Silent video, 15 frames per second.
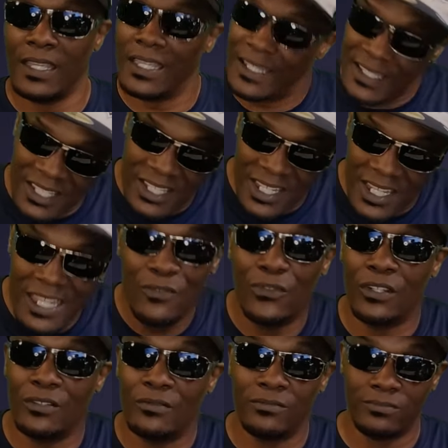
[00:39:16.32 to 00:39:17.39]
It's
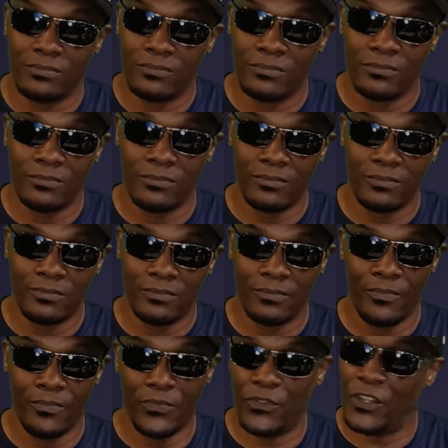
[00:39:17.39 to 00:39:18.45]
Stephen.
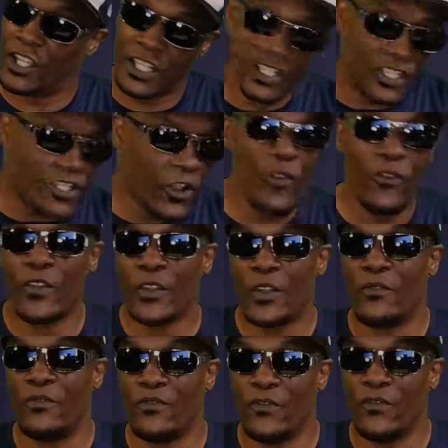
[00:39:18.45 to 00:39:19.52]
The
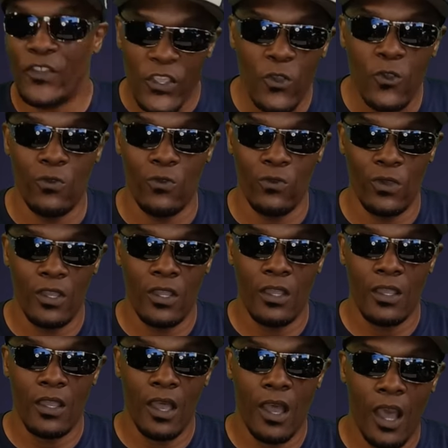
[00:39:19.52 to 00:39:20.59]
conservative view
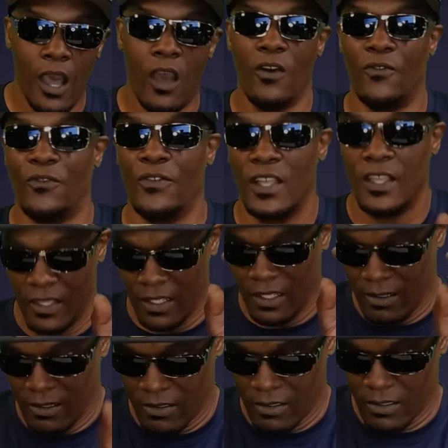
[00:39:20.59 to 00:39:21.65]
of
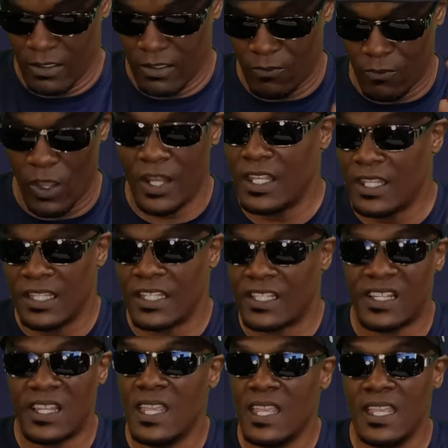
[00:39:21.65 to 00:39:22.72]
running
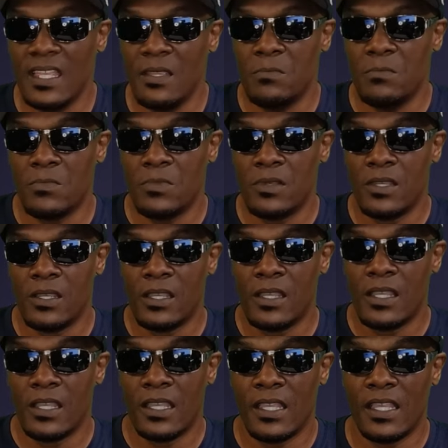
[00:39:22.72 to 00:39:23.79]
this team
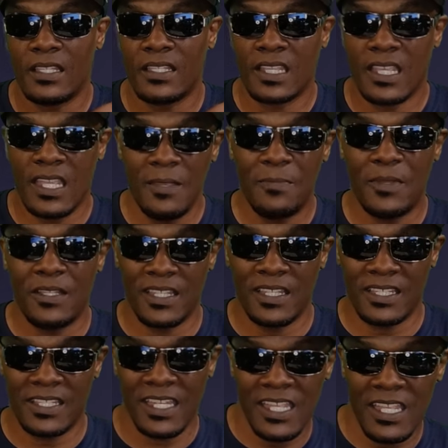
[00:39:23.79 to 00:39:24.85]
is keeping
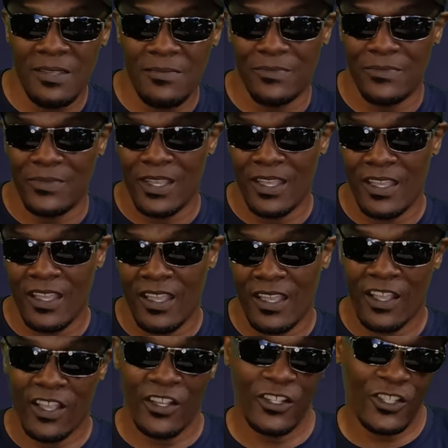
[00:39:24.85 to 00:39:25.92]
this team
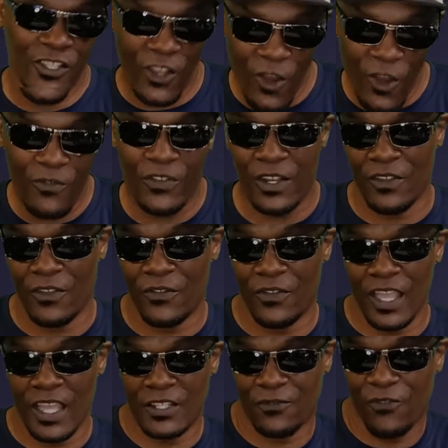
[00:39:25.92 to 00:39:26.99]

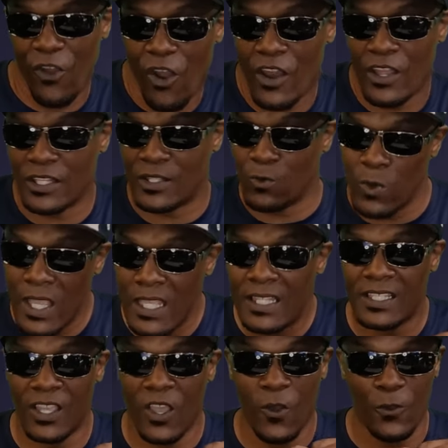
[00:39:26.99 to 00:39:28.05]
conservative as far as
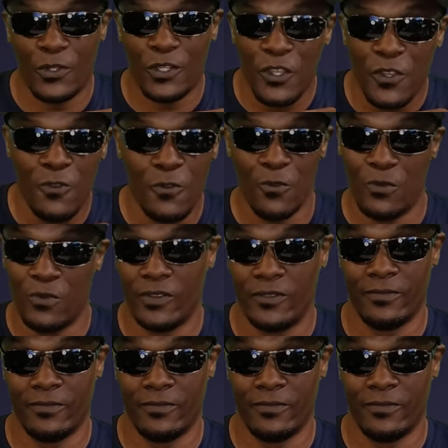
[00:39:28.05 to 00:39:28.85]
wins go too.